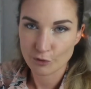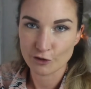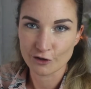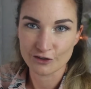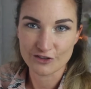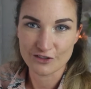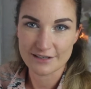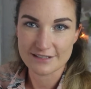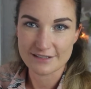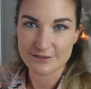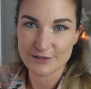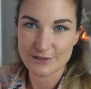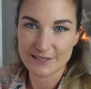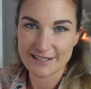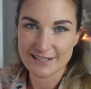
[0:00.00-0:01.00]
Apologise if
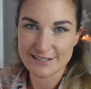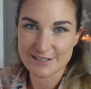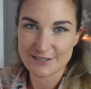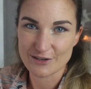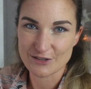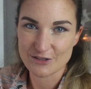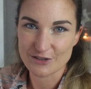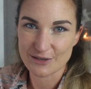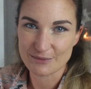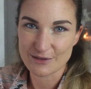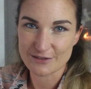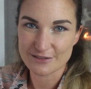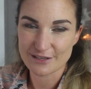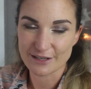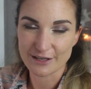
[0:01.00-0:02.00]
you can hear Star Trek
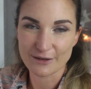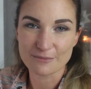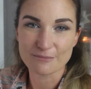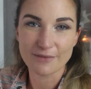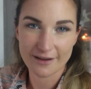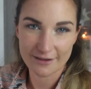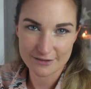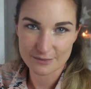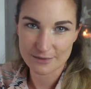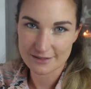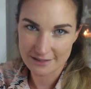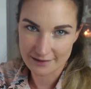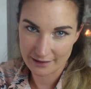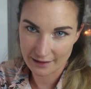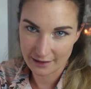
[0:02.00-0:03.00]
music. My husband
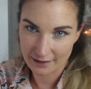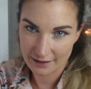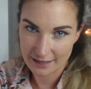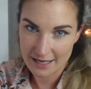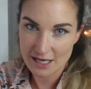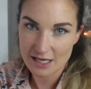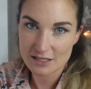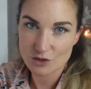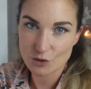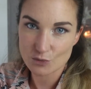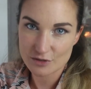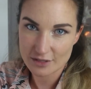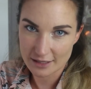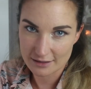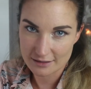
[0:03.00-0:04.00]
in there, he is
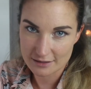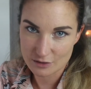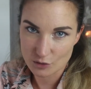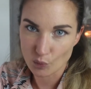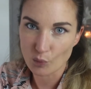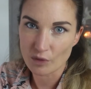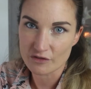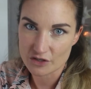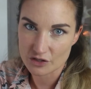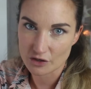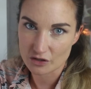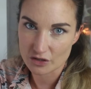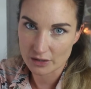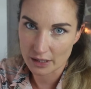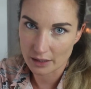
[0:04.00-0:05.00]
obsessed with
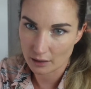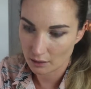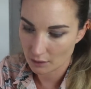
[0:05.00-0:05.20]
Star Trek.